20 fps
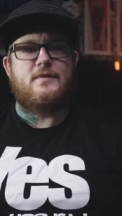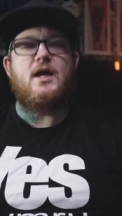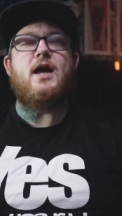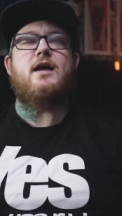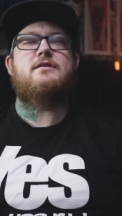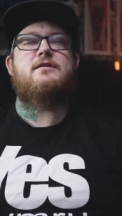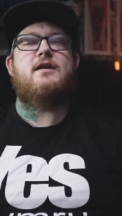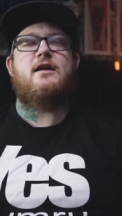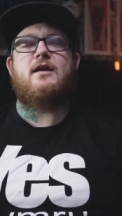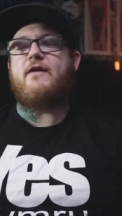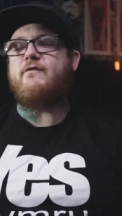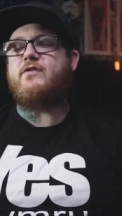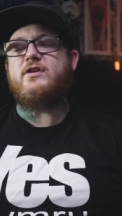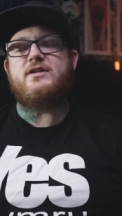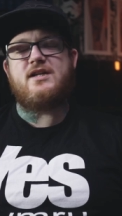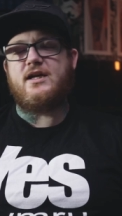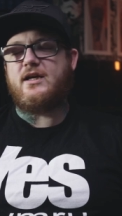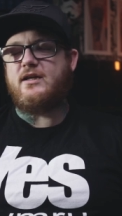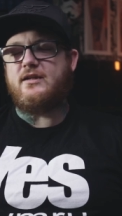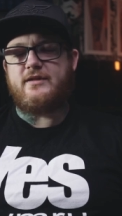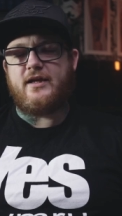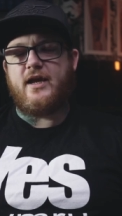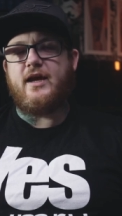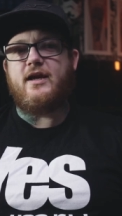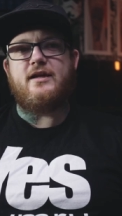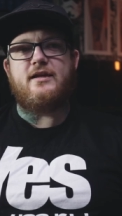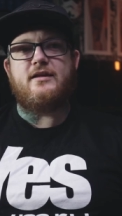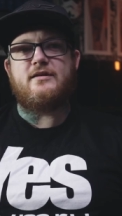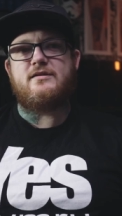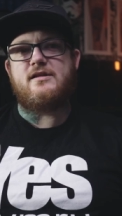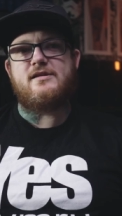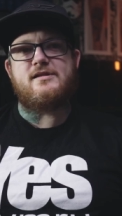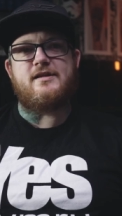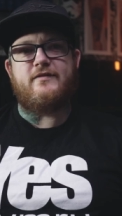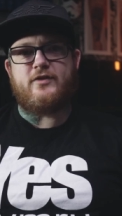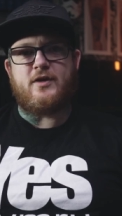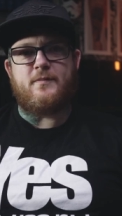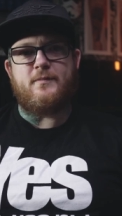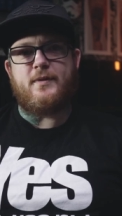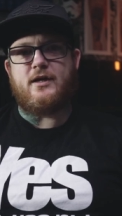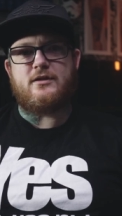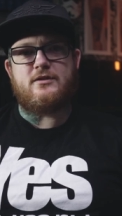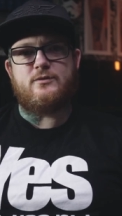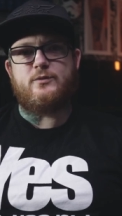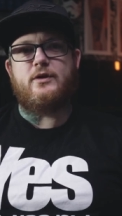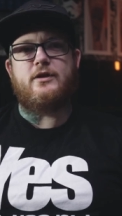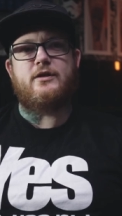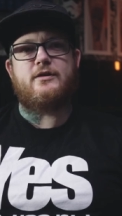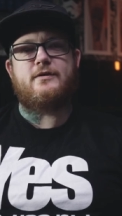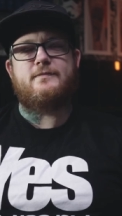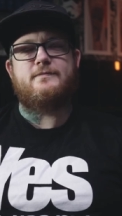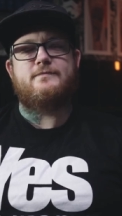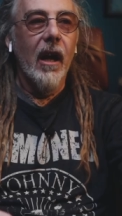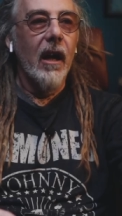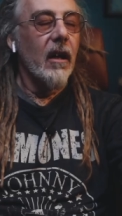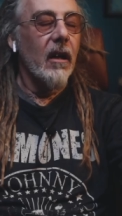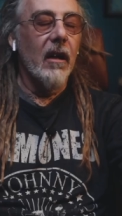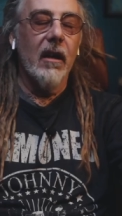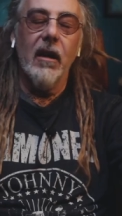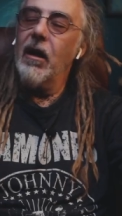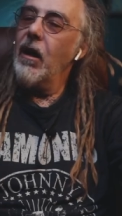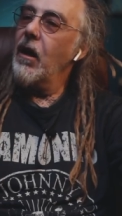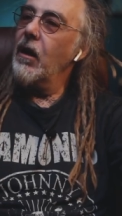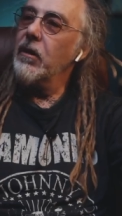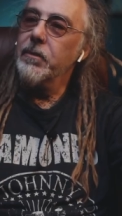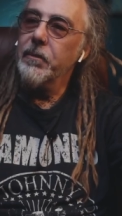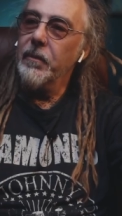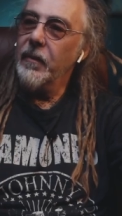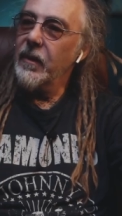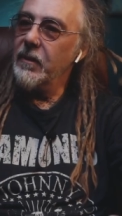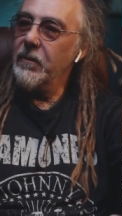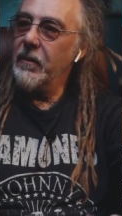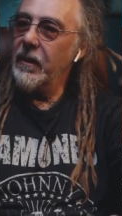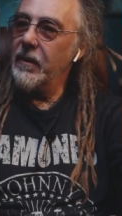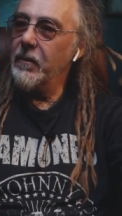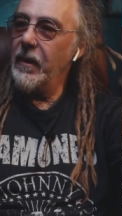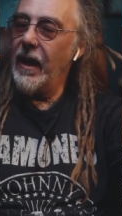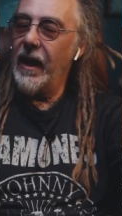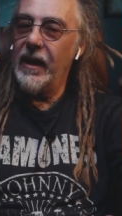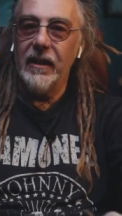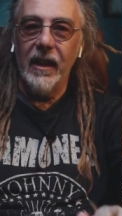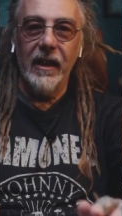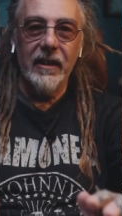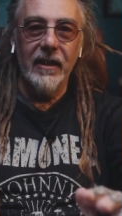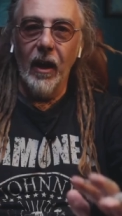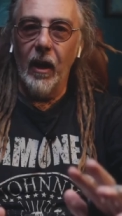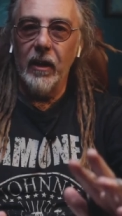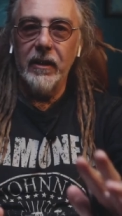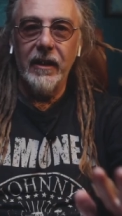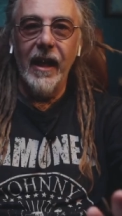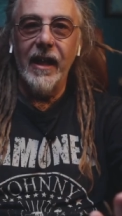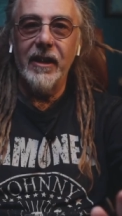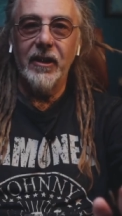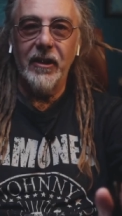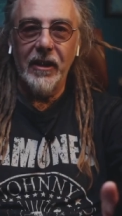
Yes, every single day since I've come back to work. Oh, man, like, yeah,